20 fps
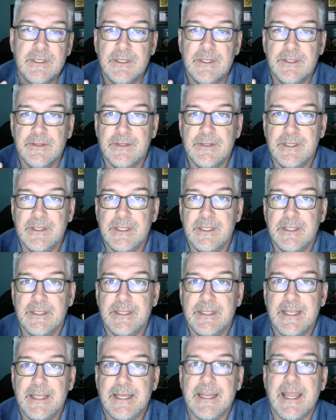the
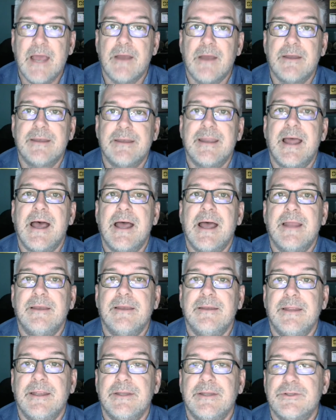getting out at night
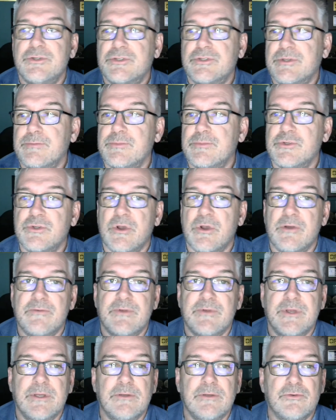and just
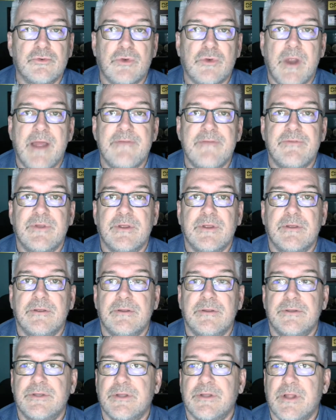observing traffic
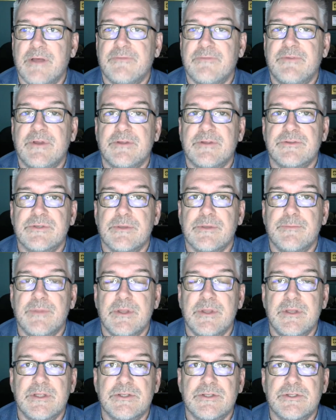until I found something
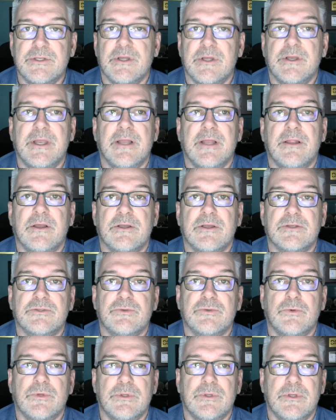that stuck out like a
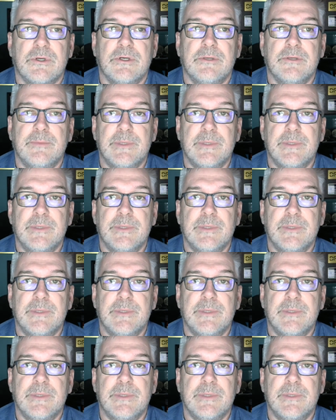sore thumb,